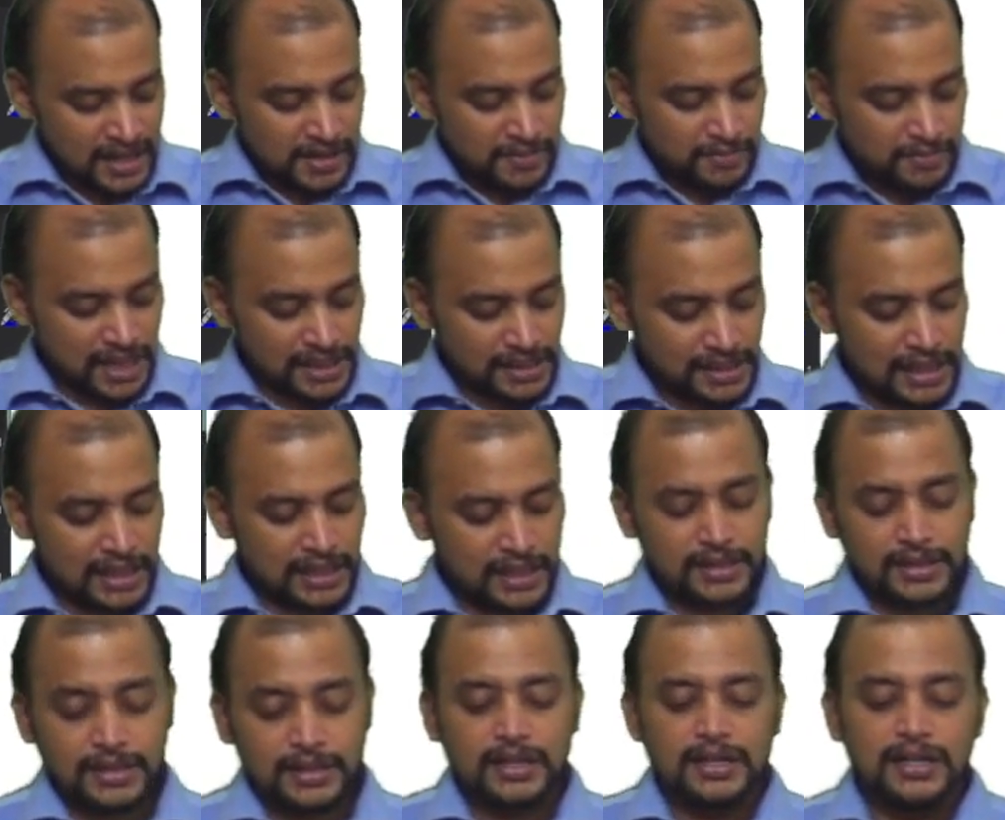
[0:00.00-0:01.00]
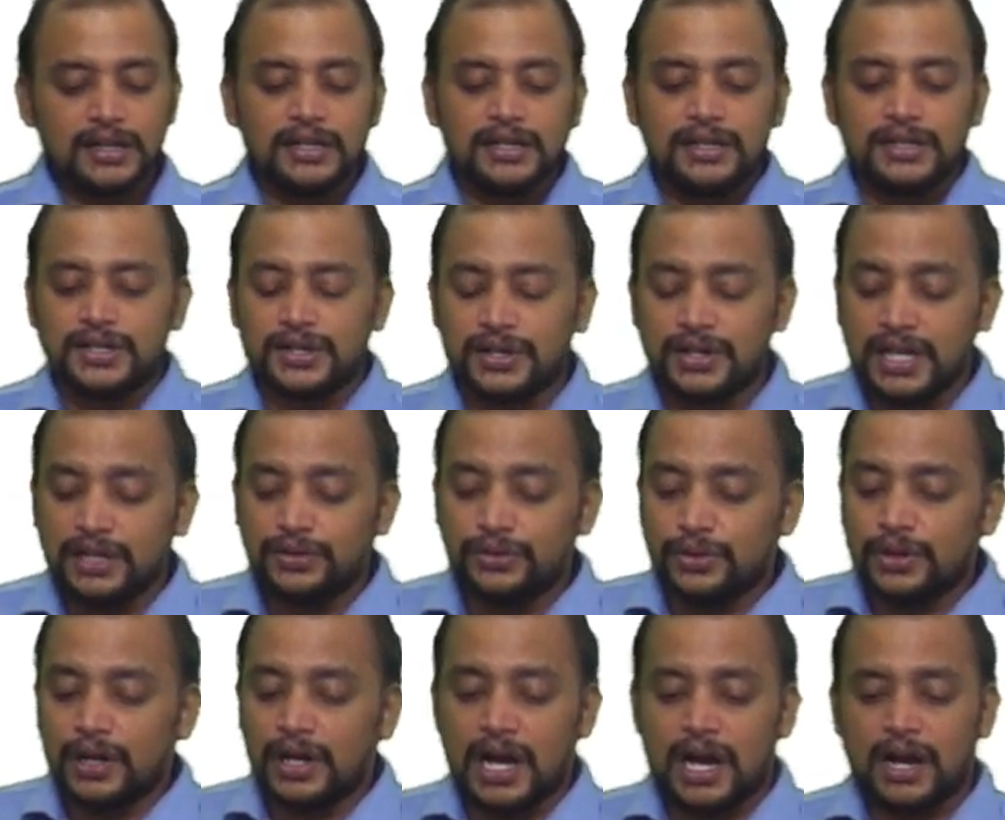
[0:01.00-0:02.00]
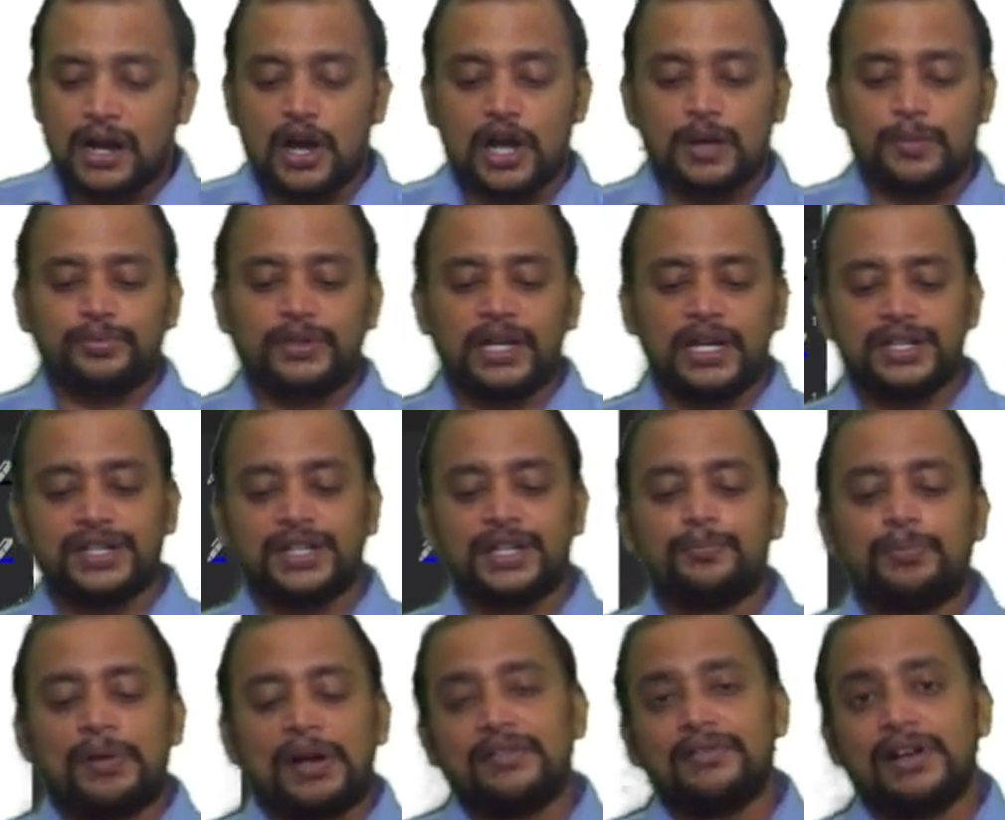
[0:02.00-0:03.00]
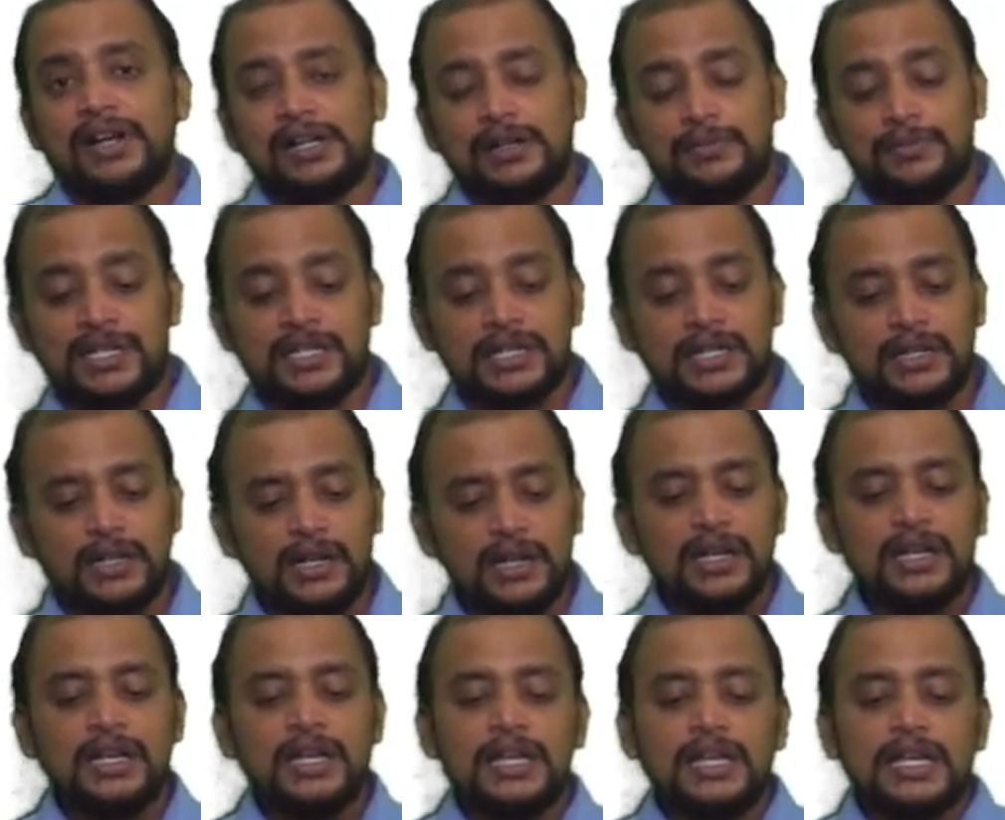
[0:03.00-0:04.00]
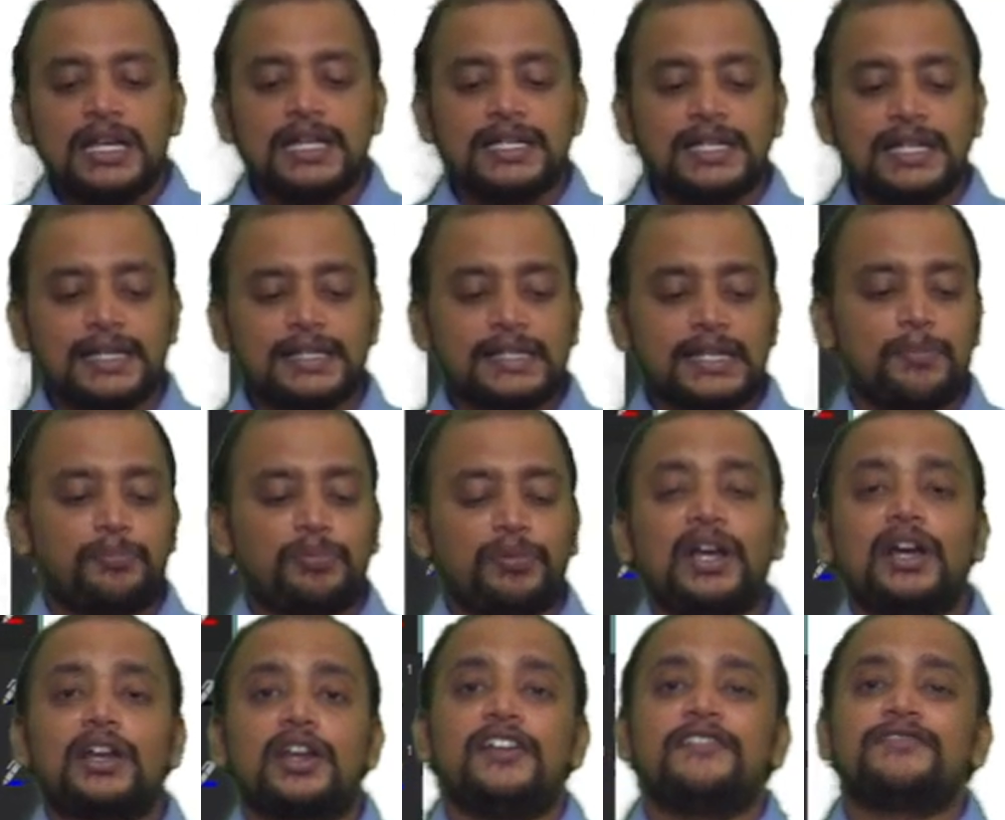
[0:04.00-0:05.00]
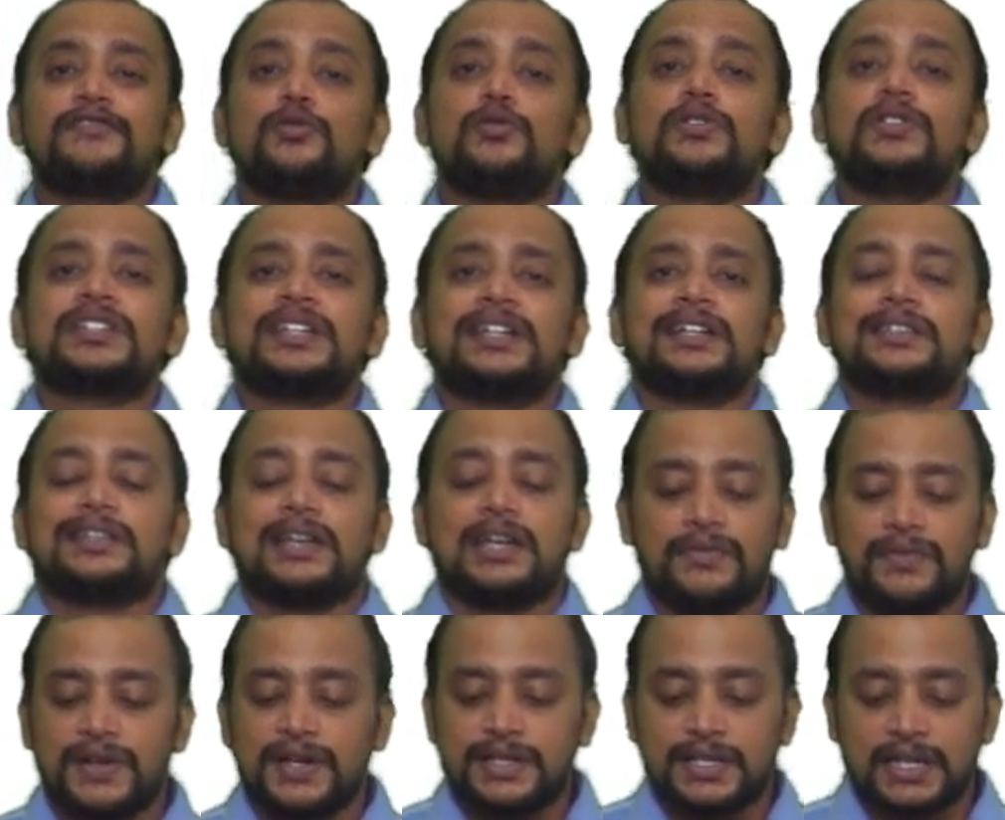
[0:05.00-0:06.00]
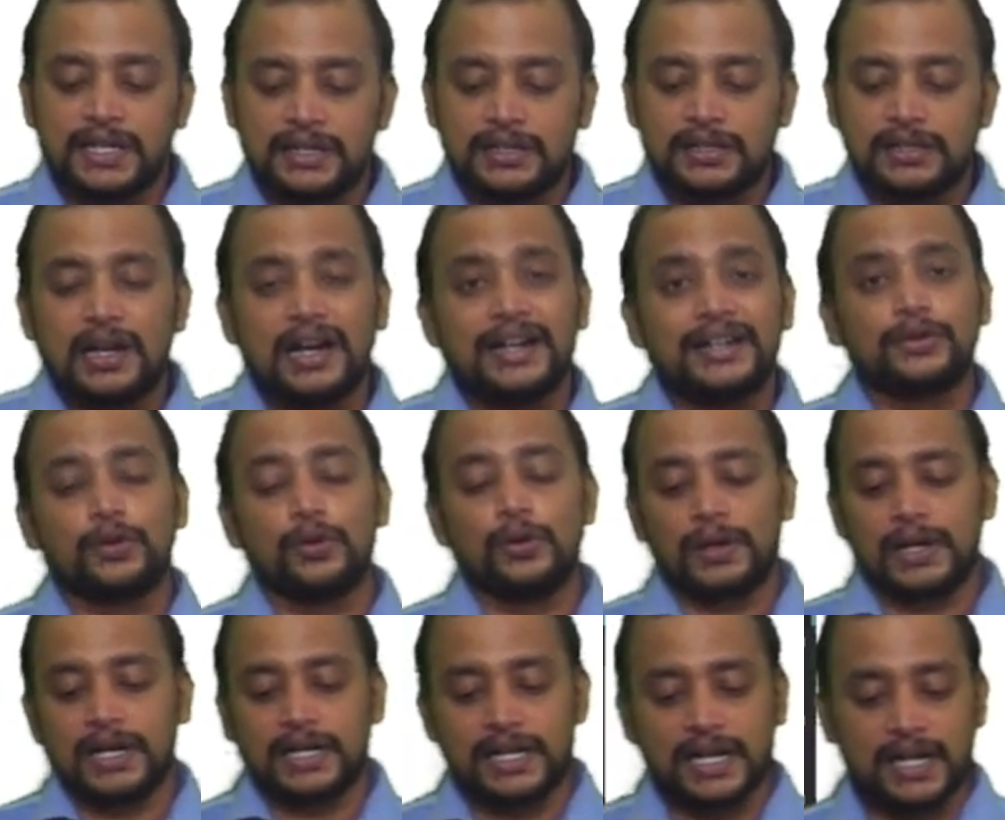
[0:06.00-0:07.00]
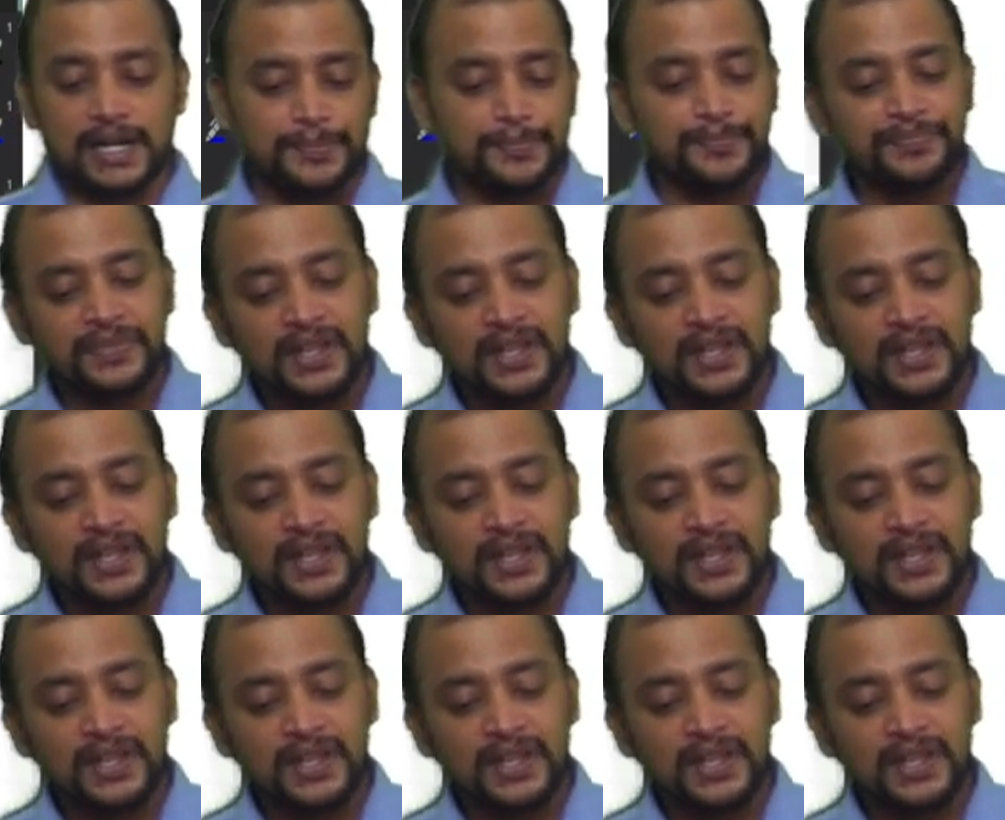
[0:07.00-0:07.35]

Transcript: Messrs. Sri Durga Corporation Private Limited is a supplier of goods and services at Kolkata.